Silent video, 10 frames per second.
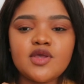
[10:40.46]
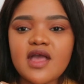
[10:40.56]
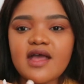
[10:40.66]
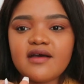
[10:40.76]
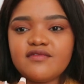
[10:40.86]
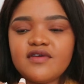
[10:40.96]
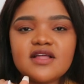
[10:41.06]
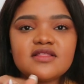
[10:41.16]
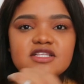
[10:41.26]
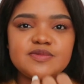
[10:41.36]
have
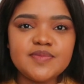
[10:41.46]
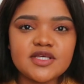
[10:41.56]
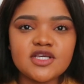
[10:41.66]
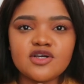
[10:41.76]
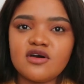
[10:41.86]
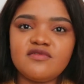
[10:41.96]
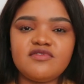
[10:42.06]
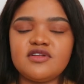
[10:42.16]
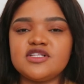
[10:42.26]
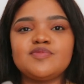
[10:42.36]
the speaking
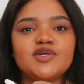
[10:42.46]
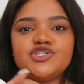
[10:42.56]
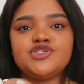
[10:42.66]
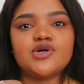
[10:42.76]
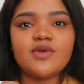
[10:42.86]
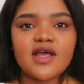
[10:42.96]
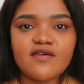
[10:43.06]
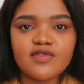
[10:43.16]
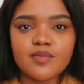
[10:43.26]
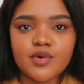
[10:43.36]
confidence, but you don't
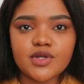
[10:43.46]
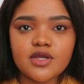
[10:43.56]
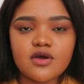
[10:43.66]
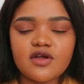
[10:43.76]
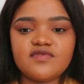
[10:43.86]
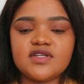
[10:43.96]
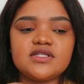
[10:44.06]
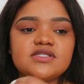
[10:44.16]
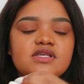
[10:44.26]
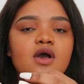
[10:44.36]
have the body
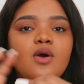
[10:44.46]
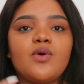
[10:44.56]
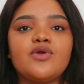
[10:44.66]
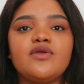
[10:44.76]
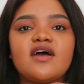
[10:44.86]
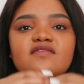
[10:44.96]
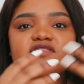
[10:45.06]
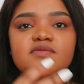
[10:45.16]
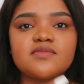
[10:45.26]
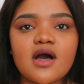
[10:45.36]
confidence, or you have
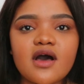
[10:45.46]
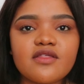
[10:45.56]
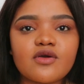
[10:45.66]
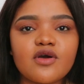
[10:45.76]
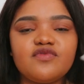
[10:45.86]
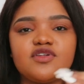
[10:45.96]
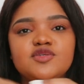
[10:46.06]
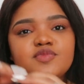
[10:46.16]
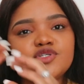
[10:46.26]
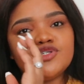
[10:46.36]
some other
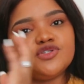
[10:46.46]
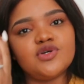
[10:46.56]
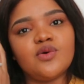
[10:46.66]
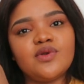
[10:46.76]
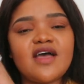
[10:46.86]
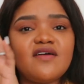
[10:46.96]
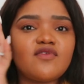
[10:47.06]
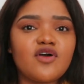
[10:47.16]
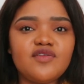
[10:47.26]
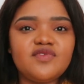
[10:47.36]
confidence but you don't
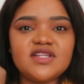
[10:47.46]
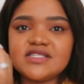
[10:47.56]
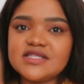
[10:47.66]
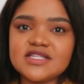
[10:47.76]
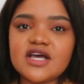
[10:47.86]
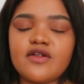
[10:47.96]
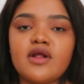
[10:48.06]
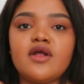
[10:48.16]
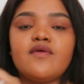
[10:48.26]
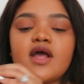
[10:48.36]
have confidence in this other
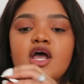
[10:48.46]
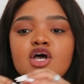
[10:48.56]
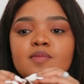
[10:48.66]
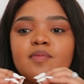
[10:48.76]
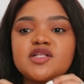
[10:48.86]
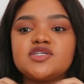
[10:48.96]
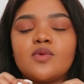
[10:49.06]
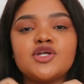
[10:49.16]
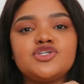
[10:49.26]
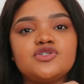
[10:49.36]
area. But I
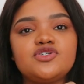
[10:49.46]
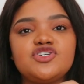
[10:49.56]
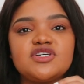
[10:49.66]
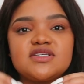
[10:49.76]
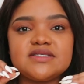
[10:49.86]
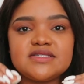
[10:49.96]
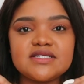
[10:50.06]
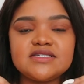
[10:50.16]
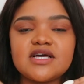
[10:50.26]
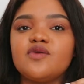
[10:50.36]
want you to just
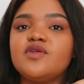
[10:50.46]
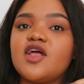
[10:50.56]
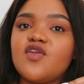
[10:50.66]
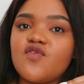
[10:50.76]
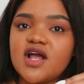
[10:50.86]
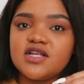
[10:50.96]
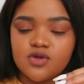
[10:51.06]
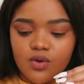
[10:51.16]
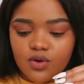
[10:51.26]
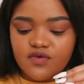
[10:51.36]
sit down and write
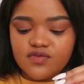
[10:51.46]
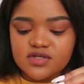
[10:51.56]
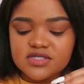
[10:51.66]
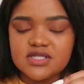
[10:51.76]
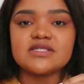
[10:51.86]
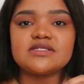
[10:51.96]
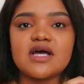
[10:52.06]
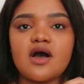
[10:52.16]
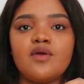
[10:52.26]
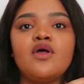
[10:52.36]
all of those things
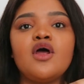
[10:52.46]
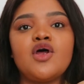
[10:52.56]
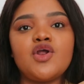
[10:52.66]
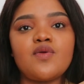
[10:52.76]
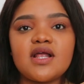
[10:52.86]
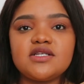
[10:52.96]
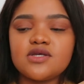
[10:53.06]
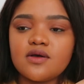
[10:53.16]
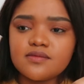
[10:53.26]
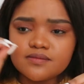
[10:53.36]
down, write